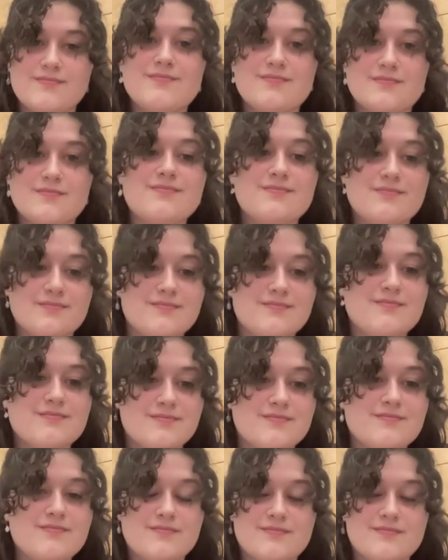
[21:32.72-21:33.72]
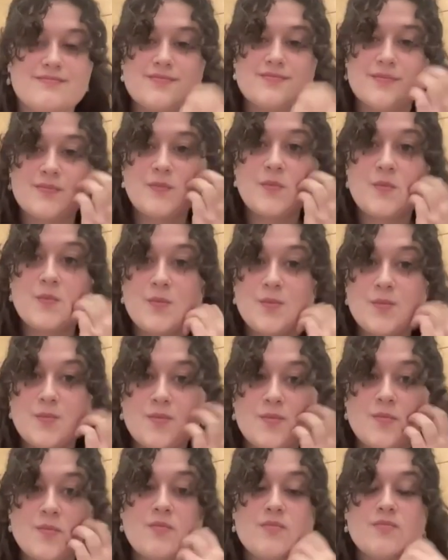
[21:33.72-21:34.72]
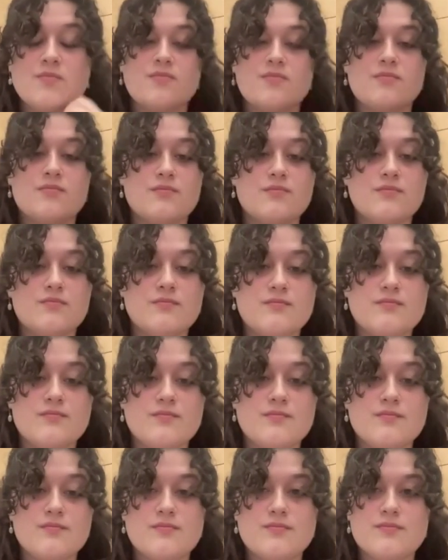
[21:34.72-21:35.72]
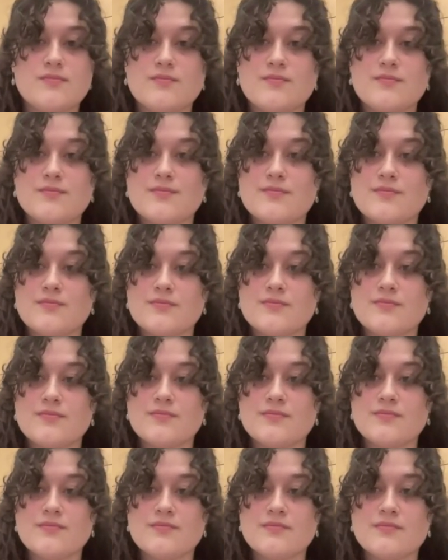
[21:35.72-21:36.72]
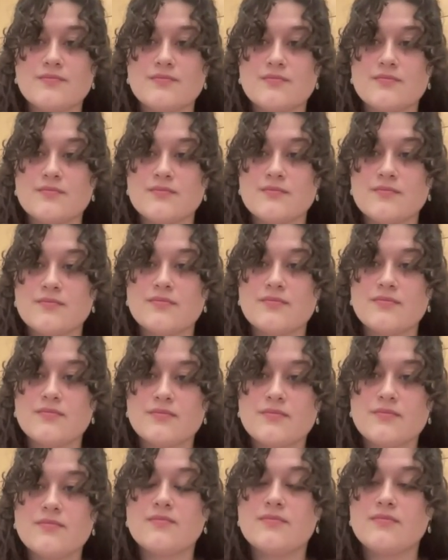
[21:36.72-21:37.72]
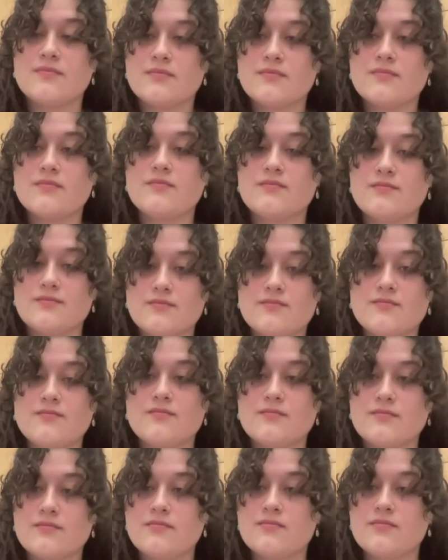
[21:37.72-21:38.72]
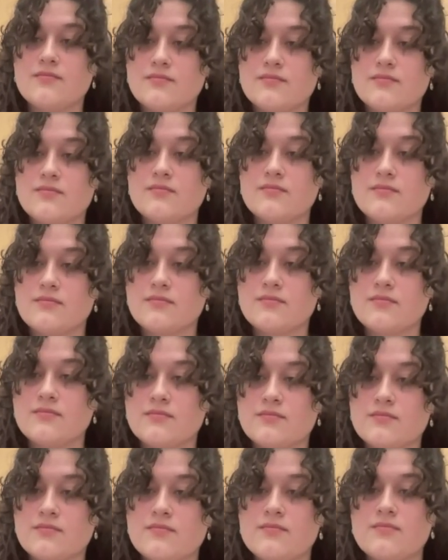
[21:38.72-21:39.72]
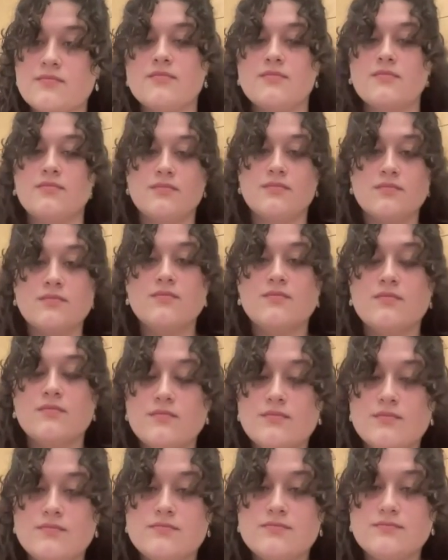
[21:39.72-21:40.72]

(silent)